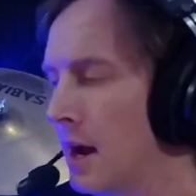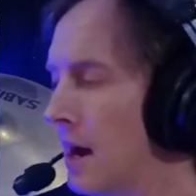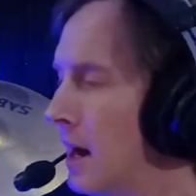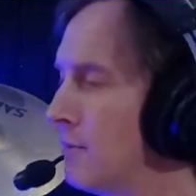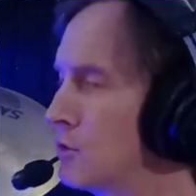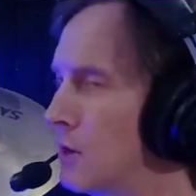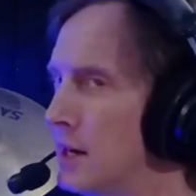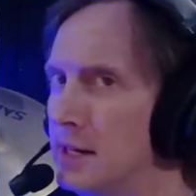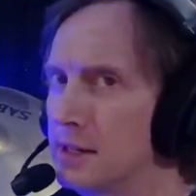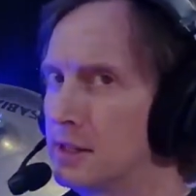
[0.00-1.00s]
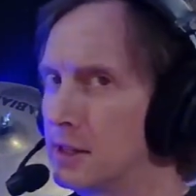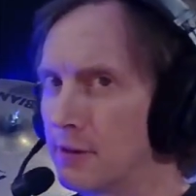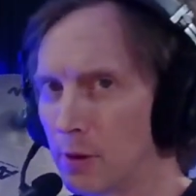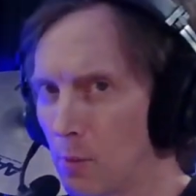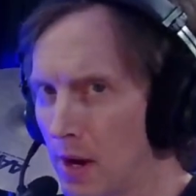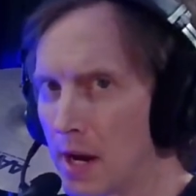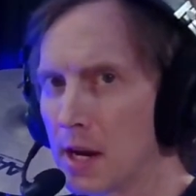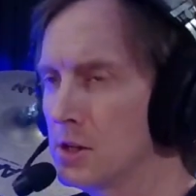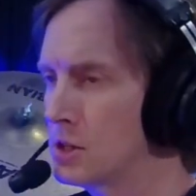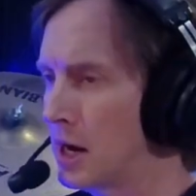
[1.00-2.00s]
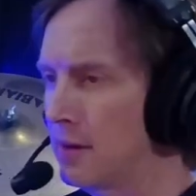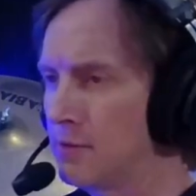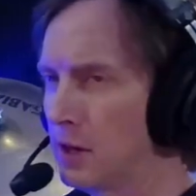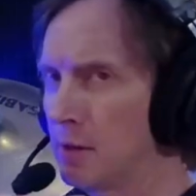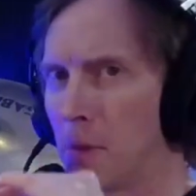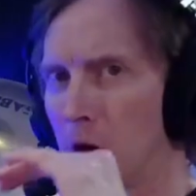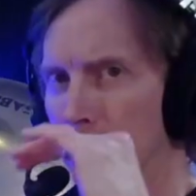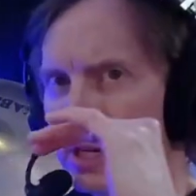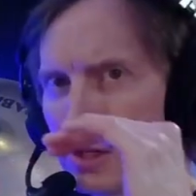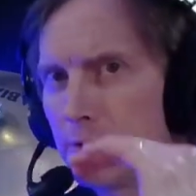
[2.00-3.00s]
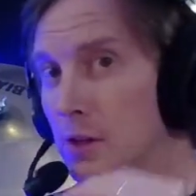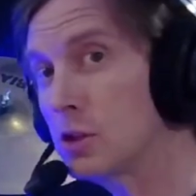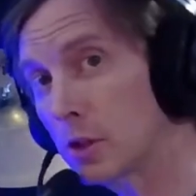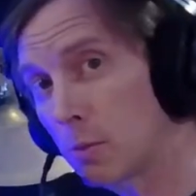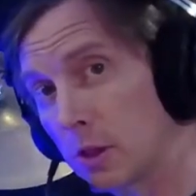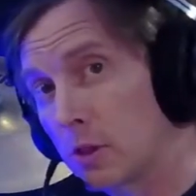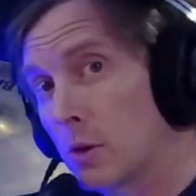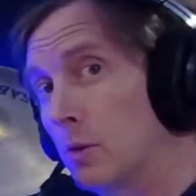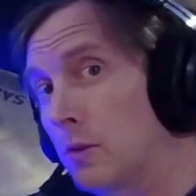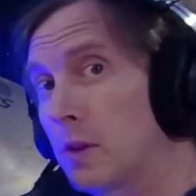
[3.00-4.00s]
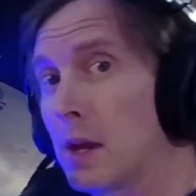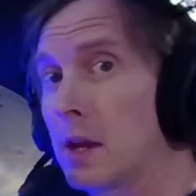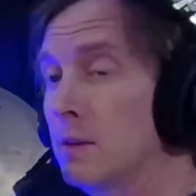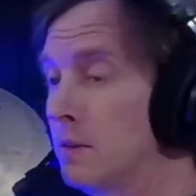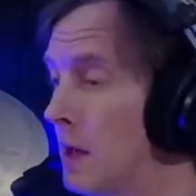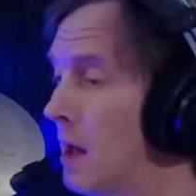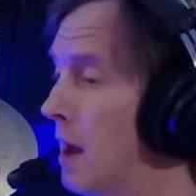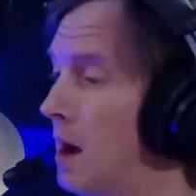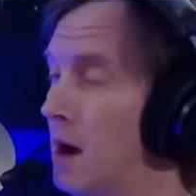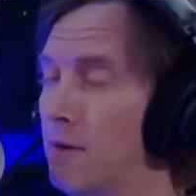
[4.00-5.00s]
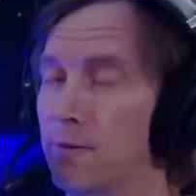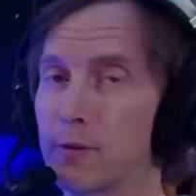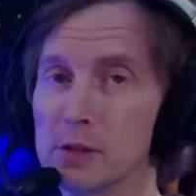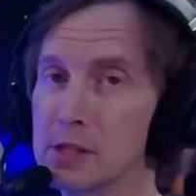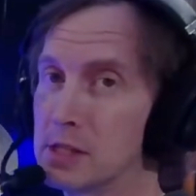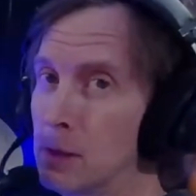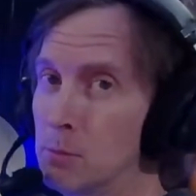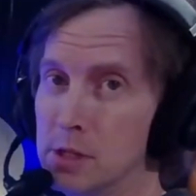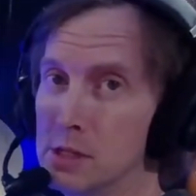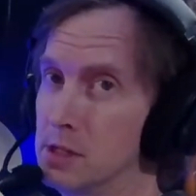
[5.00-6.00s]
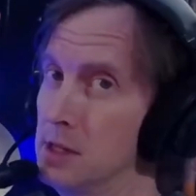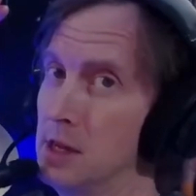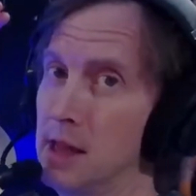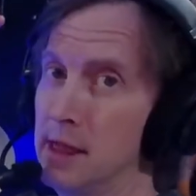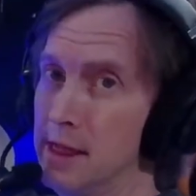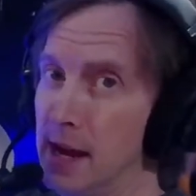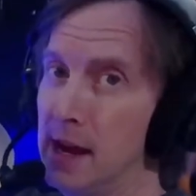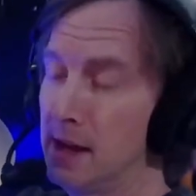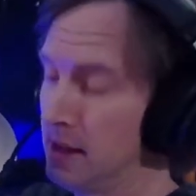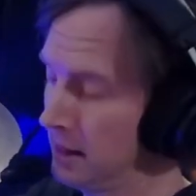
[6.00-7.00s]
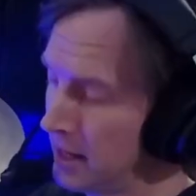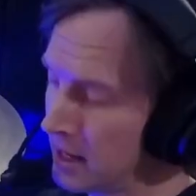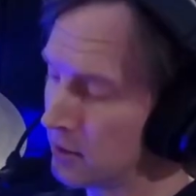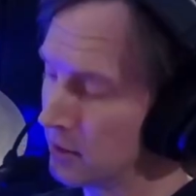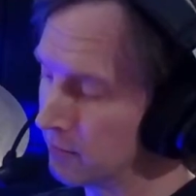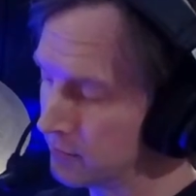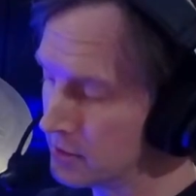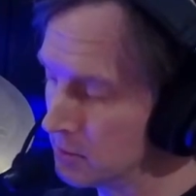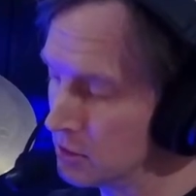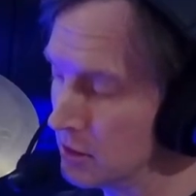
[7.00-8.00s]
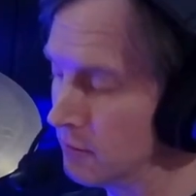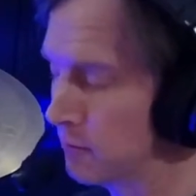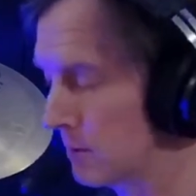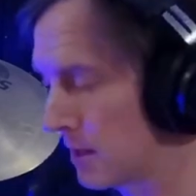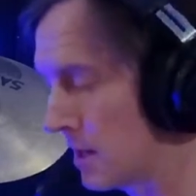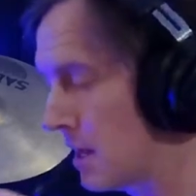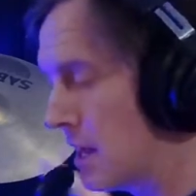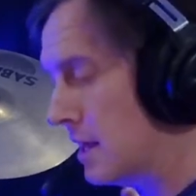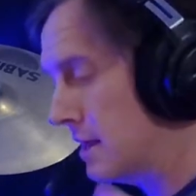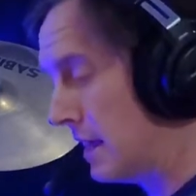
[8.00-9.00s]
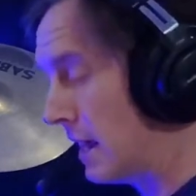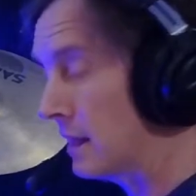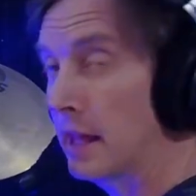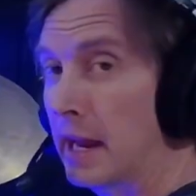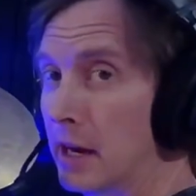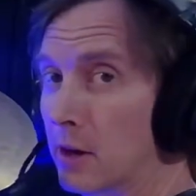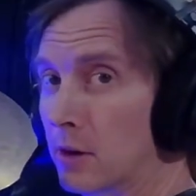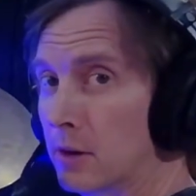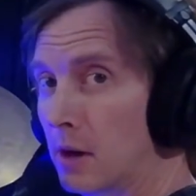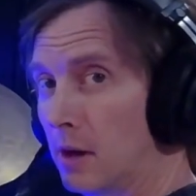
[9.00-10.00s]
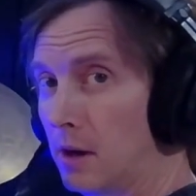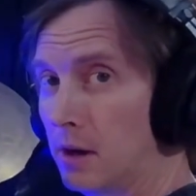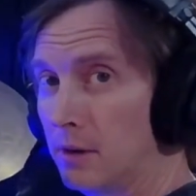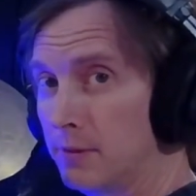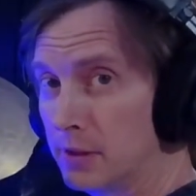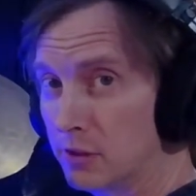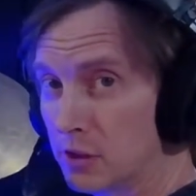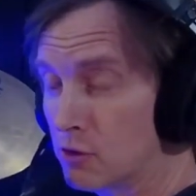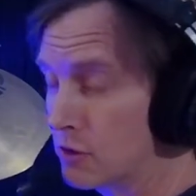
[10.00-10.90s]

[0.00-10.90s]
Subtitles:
I've tried it different ways. I've done them all individually with those things. For some reason, that layer of WD-40, that layer of the citrus